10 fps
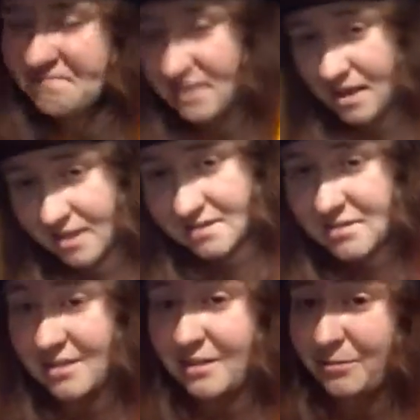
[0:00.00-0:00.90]
Yes,
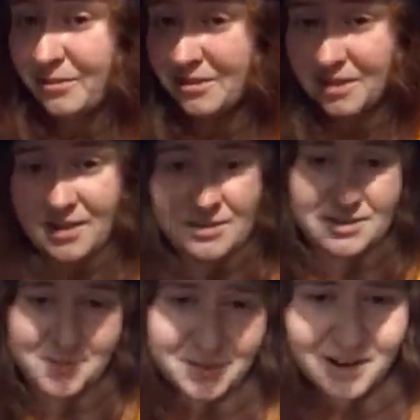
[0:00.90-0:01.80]
it was
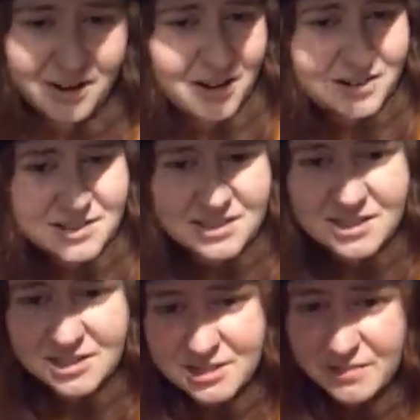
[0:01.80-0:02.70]
awesome, and honestly,
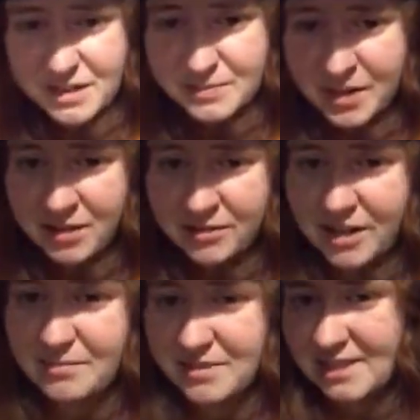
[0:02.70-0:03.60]
they should make Spyro
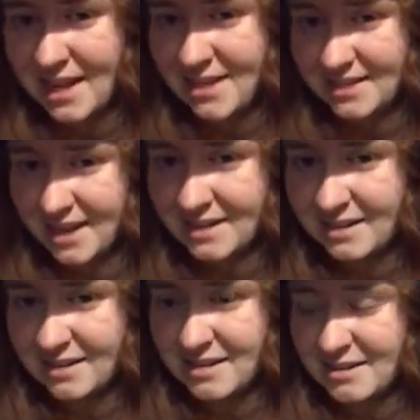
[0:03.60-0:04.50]
games like that.
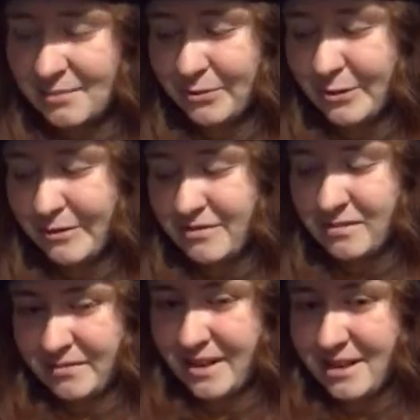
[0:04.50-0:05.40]
More of
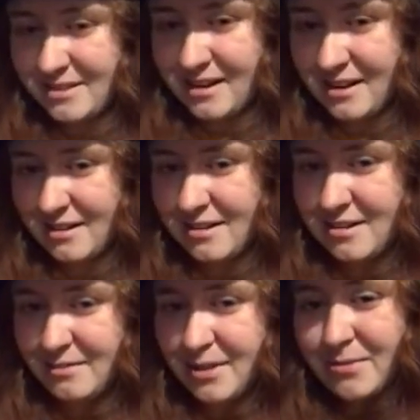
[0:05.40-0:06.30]
them like that.
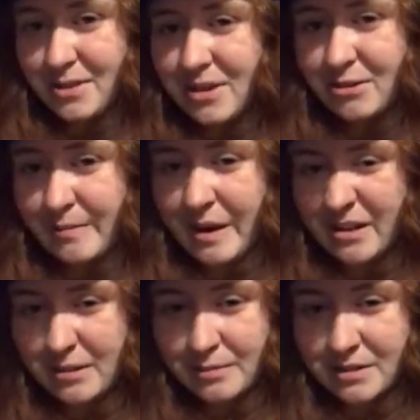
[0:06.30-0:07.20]
Maybe go about
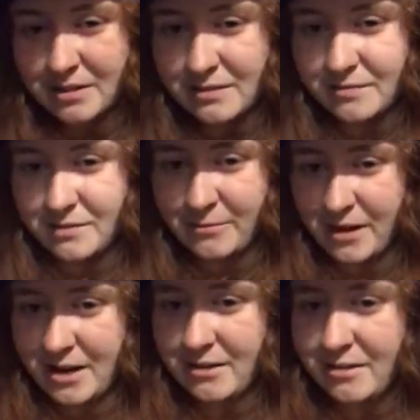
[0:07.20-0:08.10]
it in a bit different
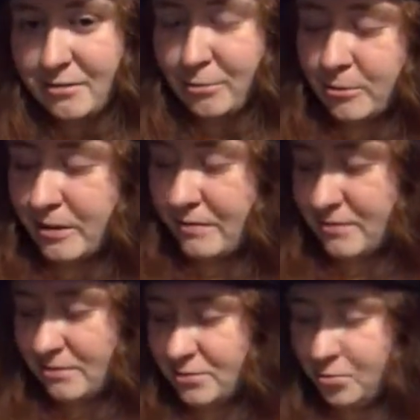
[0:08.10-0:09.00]
way, or more
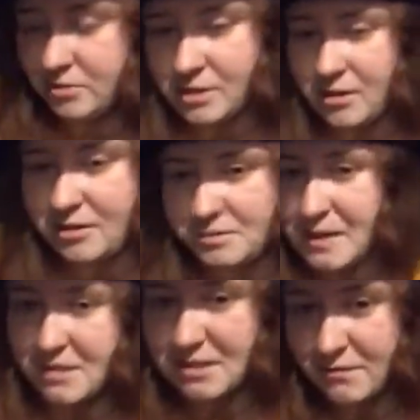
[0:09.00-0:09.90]
levels that are
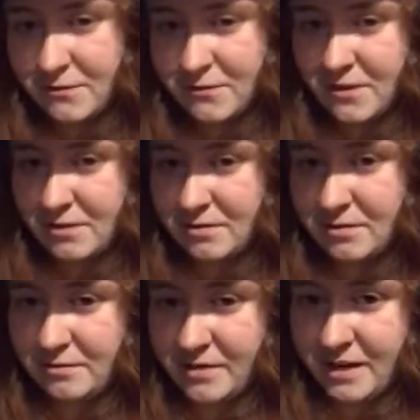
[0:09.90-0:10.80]
expansive and fun
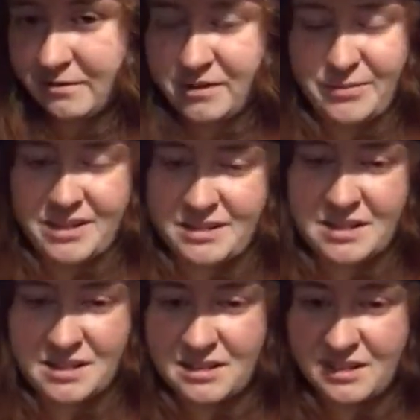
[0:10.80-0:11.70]
to fly around, but
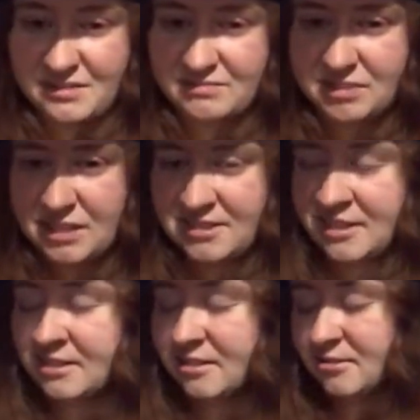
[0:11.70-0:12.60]
I'll get to
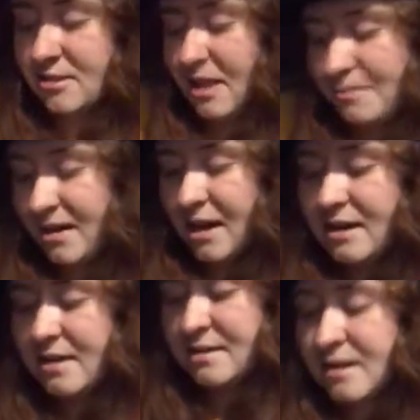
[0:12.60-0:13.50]
that another time, my
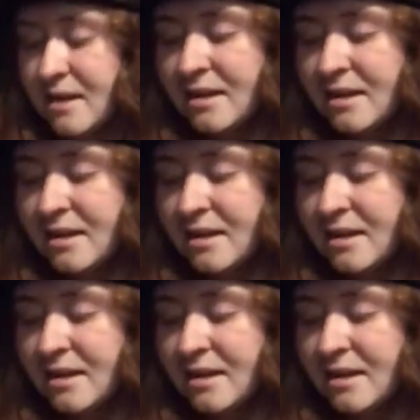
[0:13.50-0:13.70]
ideas.